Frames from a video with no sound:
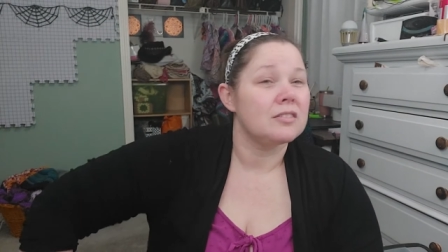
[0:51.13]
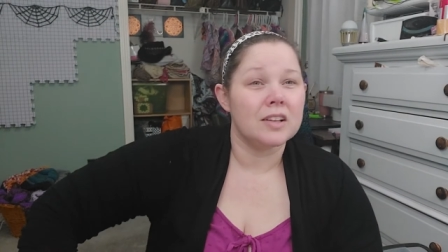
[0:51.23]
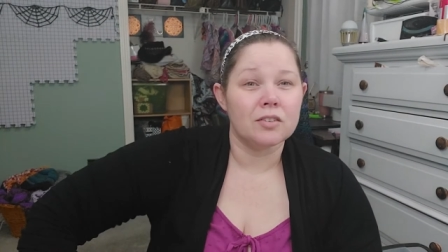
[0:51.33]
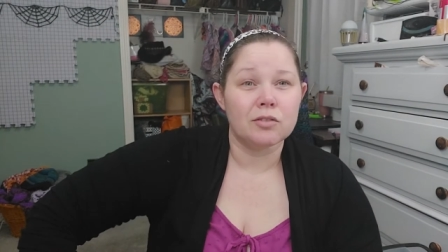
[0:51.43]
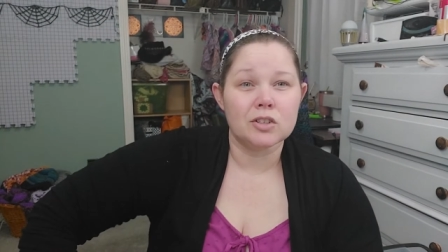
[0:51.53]

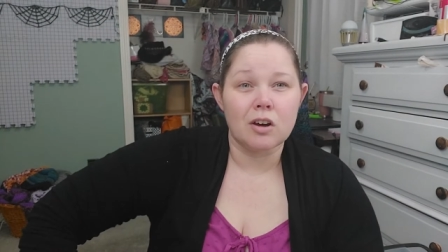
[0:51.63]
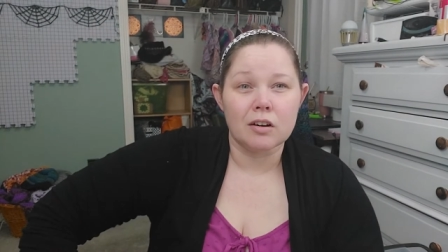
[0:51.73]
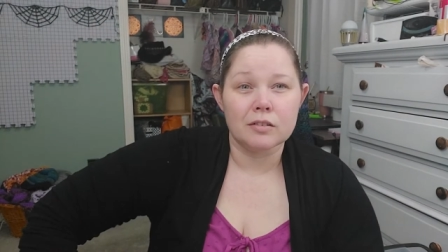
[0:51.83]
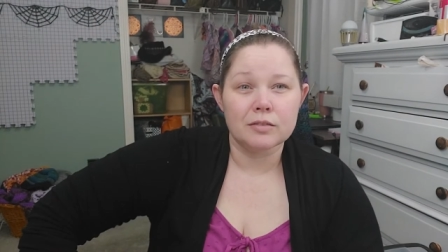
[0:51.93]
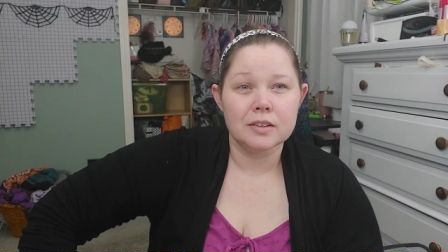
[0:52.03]
like
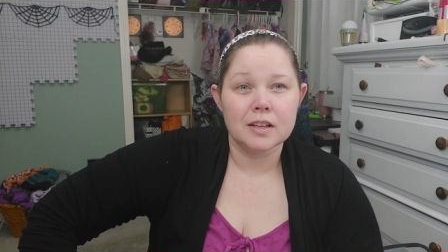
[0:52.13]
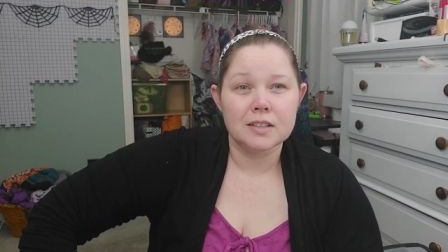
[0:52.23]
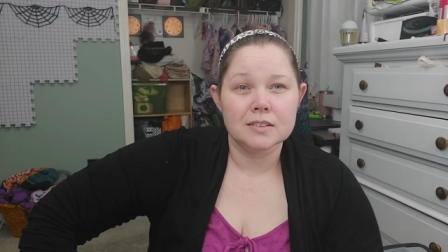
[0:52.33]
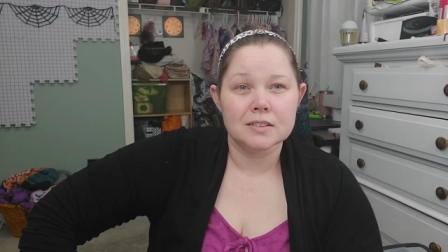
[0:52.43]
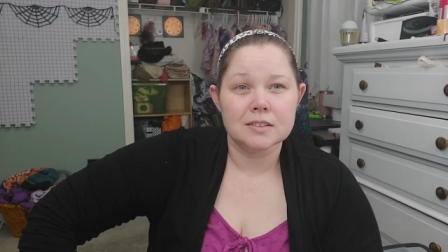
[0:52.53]
photography
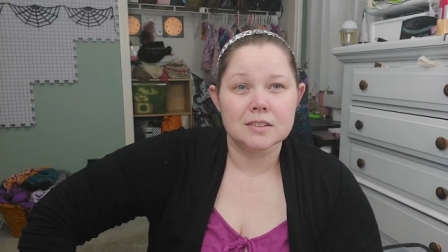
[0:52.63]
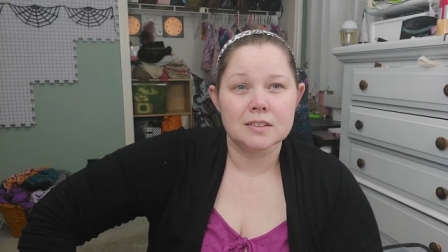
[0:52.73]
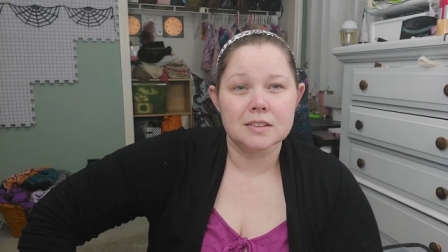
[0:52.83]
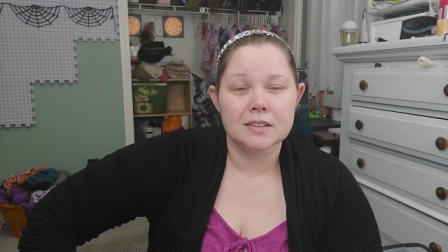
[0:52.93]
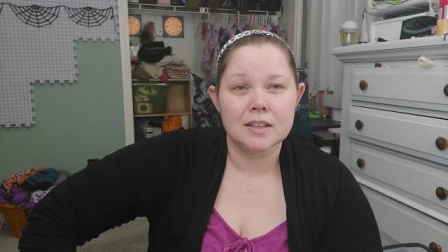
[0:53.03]
lights.
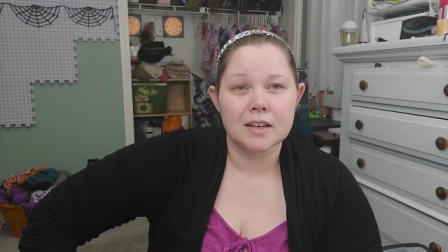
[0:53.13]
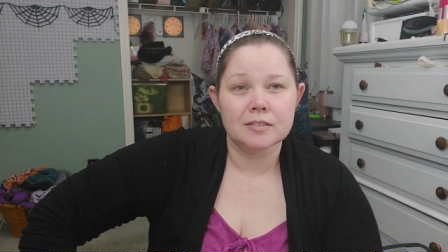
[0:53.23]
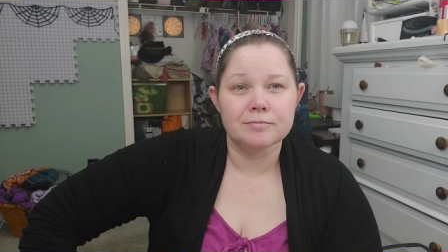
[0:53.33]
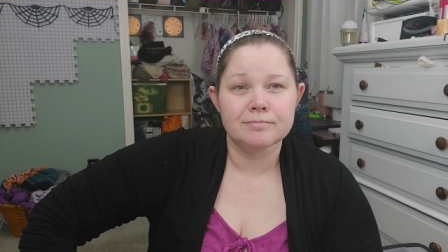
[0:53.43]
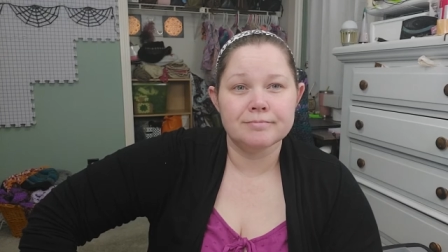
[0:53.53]
Yeah.
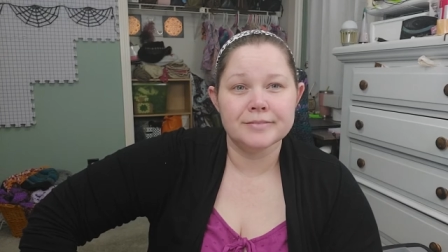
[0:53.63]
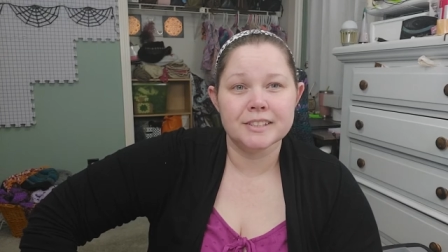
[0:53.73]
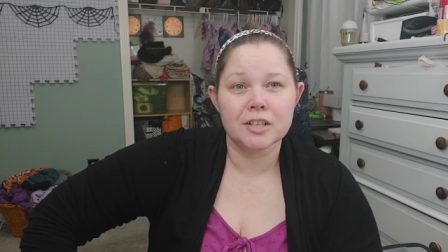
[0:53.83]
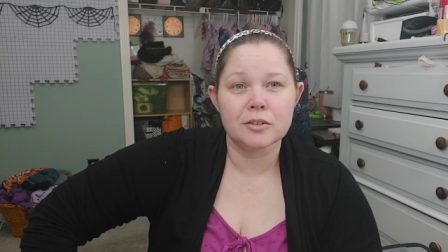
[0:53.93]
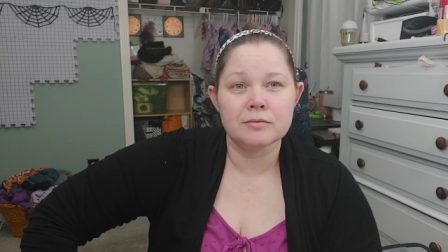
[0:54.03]

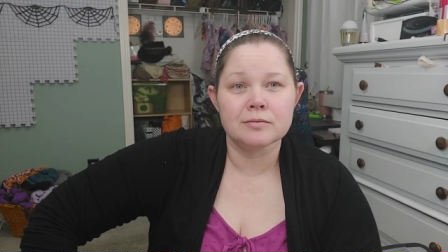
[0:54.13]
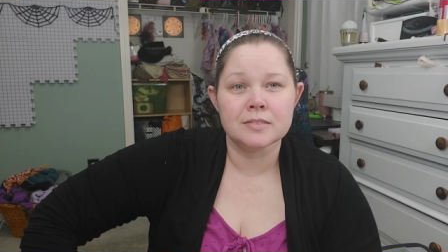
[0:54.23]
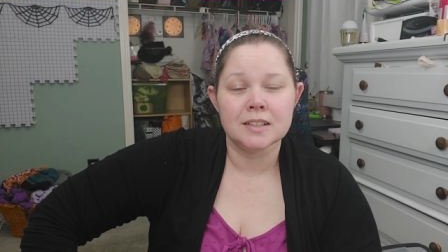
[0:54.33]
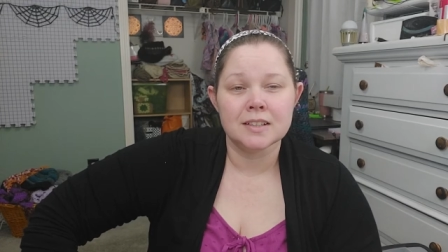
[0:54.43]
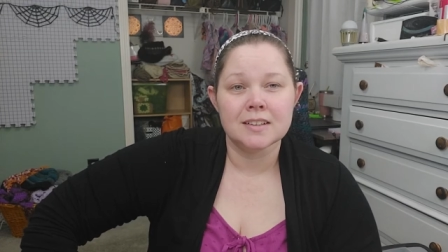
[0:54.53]
So
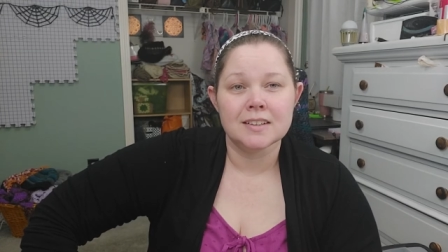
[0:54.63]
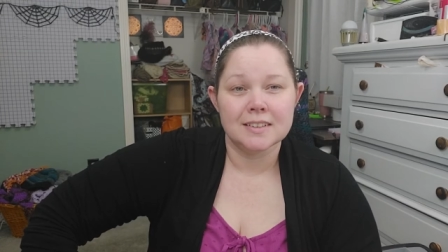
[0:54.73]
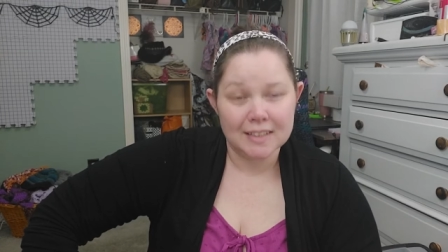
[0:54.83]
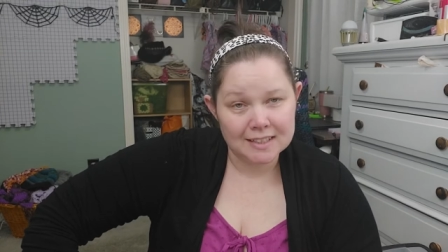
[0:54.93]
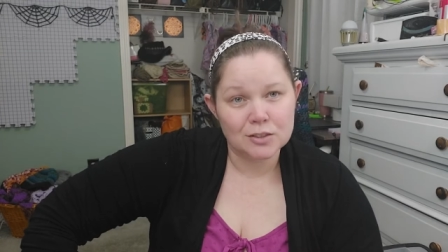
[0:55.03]

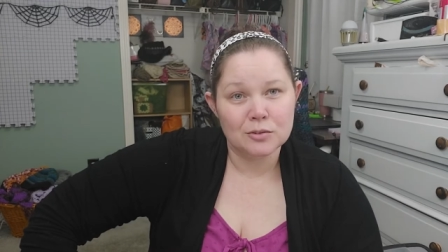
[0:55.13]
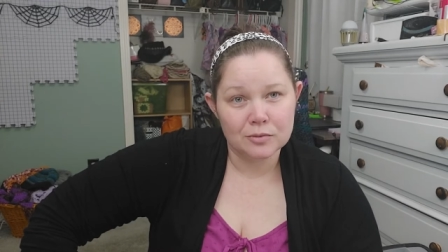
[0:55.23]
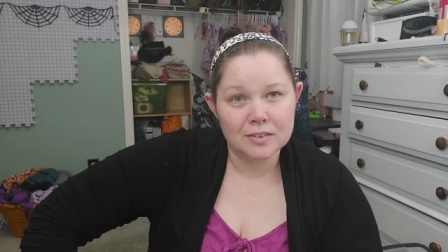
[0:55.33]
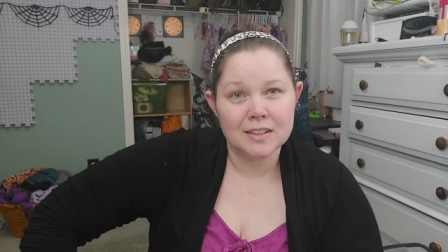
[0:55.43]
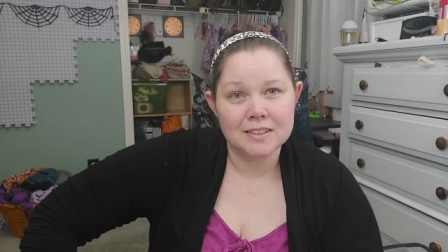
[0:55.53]
that's,
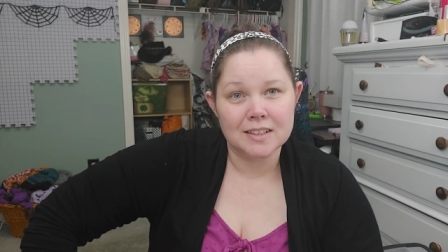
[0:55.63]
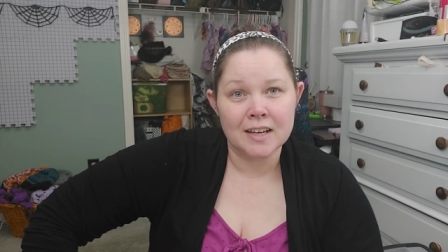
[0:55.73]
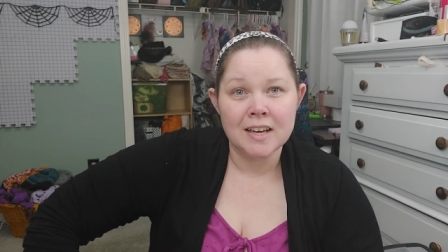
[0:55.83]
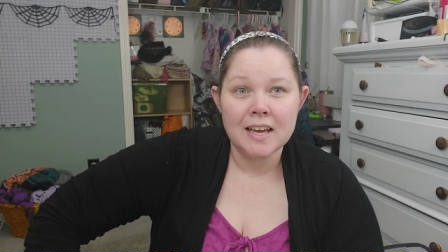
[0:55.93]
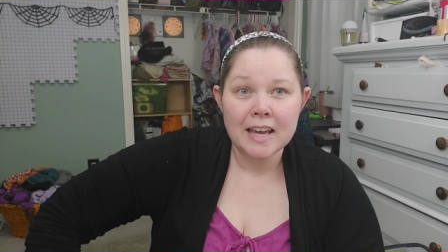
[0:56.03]
that's that.
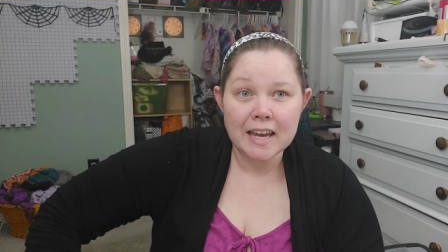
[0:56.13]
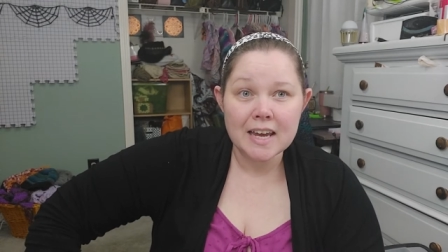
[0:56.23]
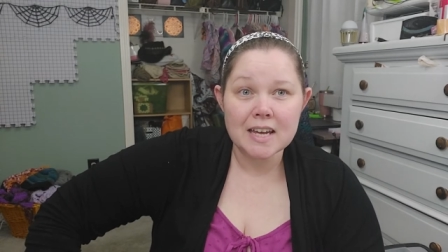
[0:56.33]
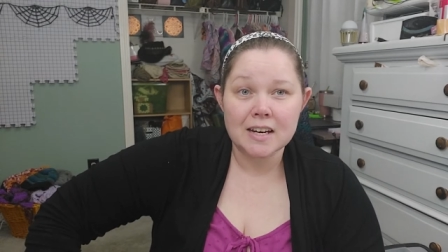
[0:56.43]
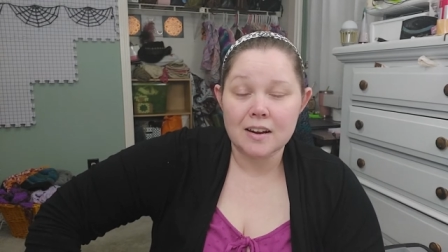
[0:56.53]

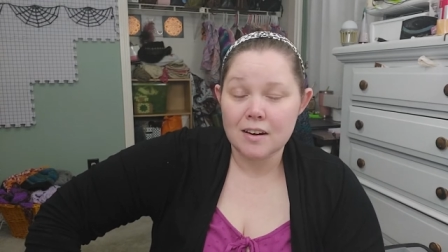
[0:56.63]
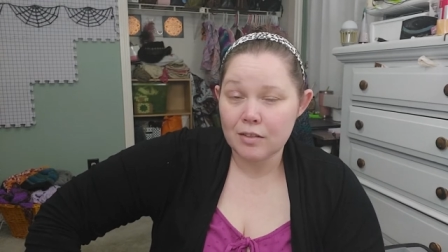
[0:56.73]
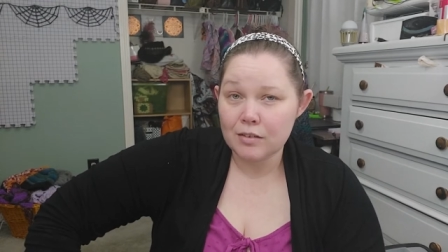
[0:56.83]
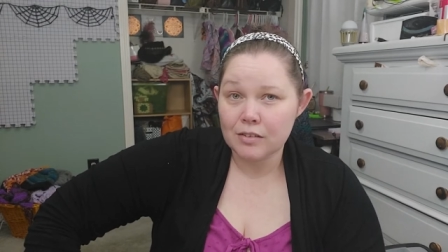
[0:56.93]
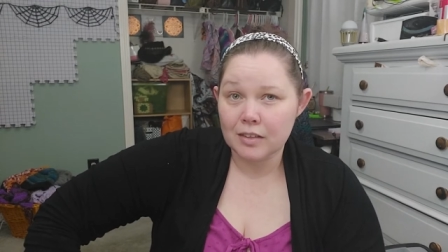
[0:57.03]
And
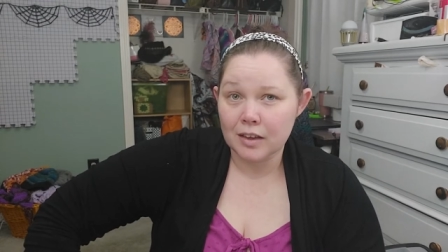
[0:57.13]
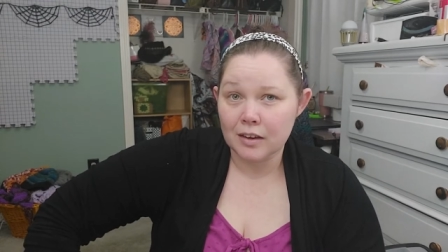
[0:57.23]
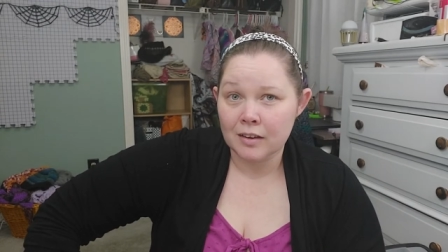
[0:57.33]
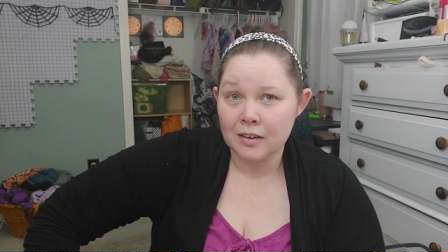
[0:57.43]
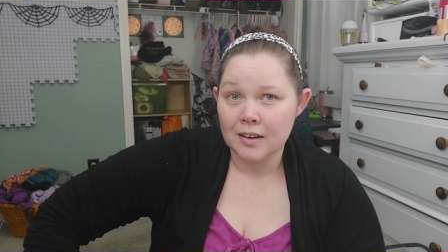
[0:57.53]
another
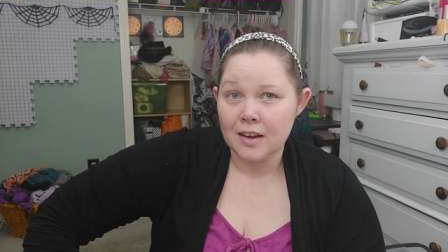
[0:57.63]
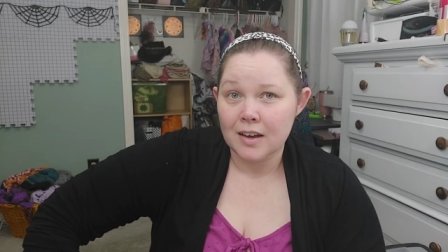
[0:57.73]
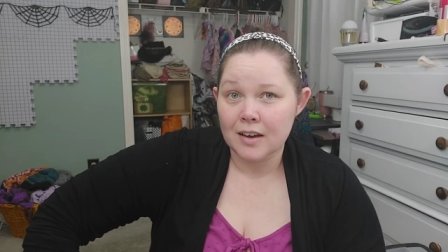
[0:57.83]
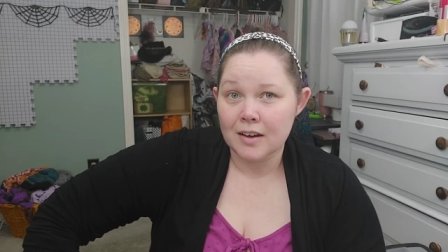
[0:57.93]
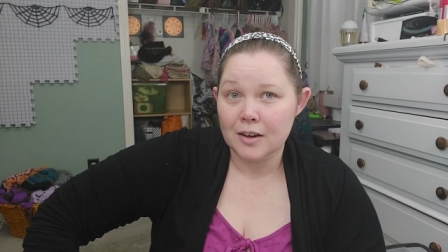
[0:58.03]
thing,
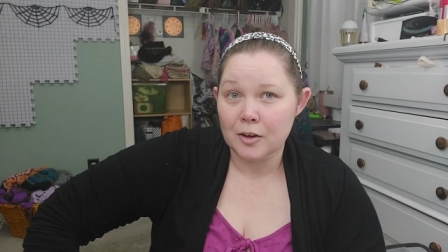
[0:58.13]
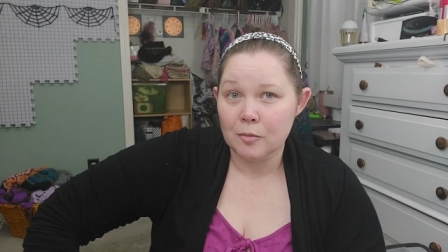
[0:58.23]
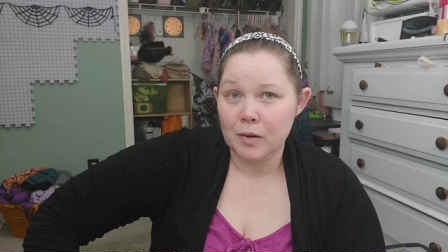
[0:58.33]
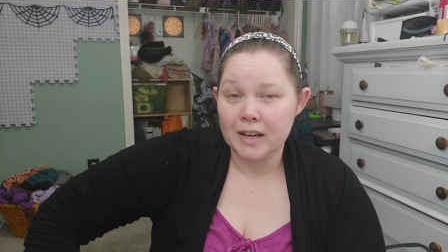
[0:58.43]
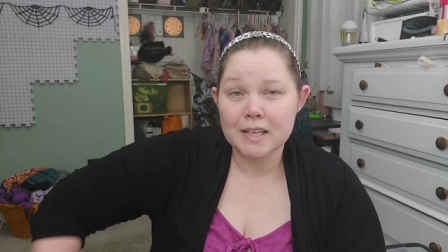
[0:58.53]

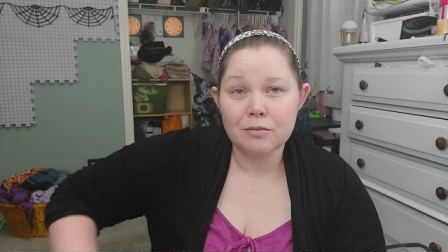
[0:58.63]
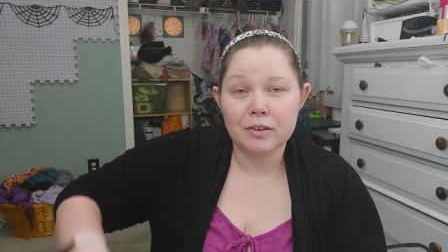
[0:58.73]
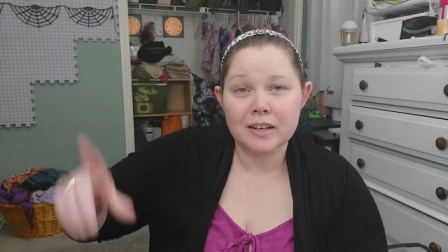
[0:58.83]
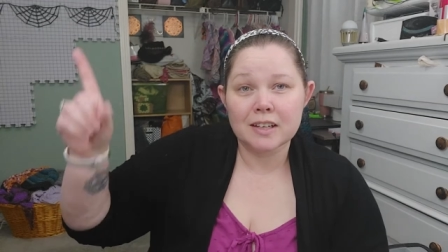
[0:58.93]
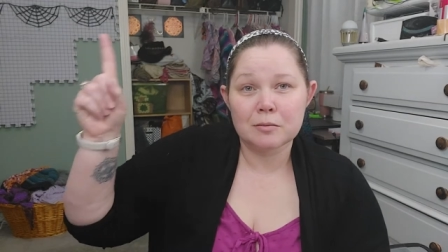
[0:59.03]
um, I keep
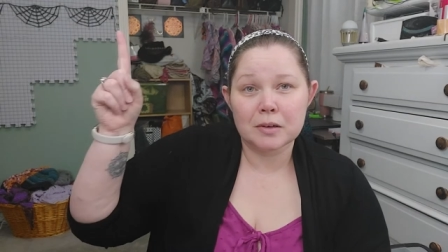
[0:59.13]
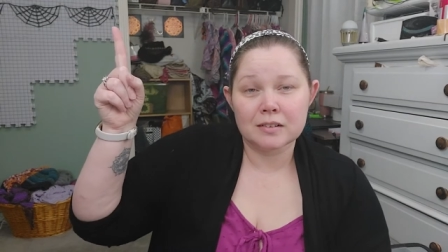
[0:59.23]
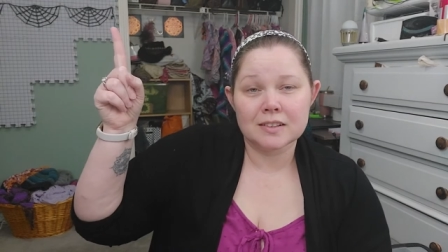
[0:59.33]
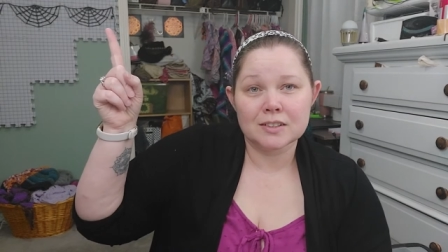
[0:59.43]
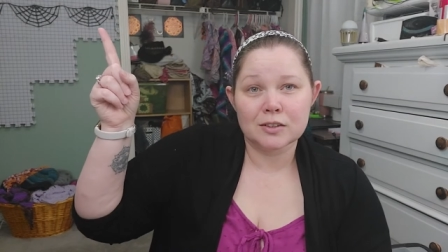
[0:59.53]
forgetting
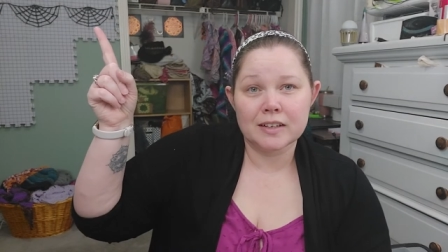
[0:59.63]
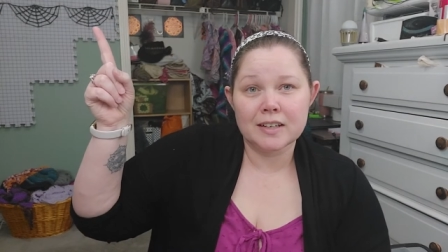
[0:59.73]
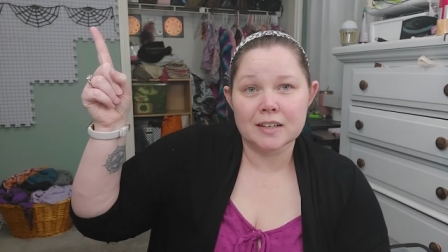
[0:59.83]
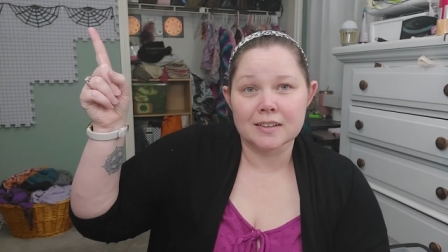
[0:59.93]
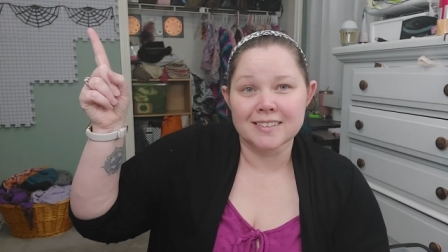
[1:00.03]
about this right
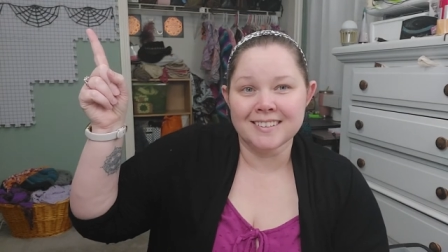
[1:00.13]
here.